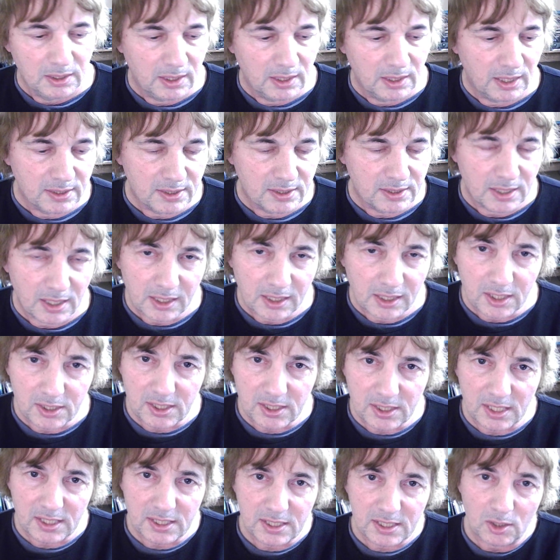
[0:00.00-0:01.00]
and
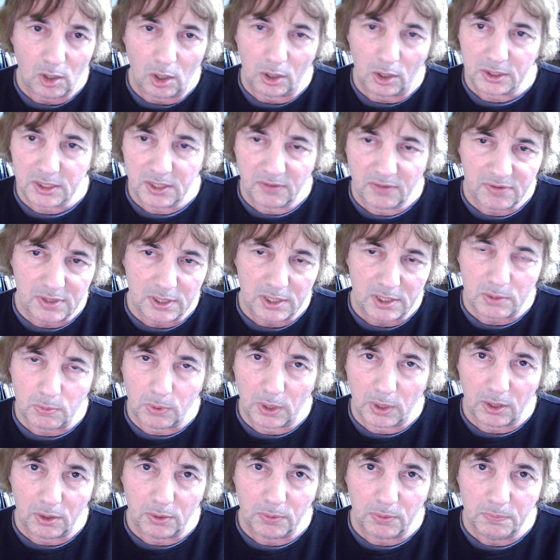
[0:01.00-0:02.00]
because there's octaves as
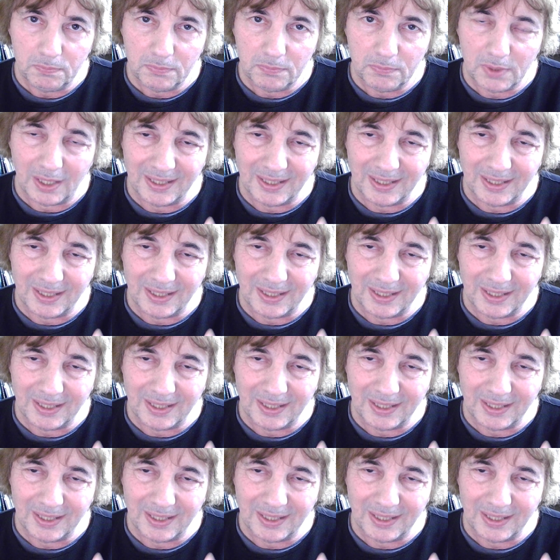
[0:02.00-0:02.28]
well,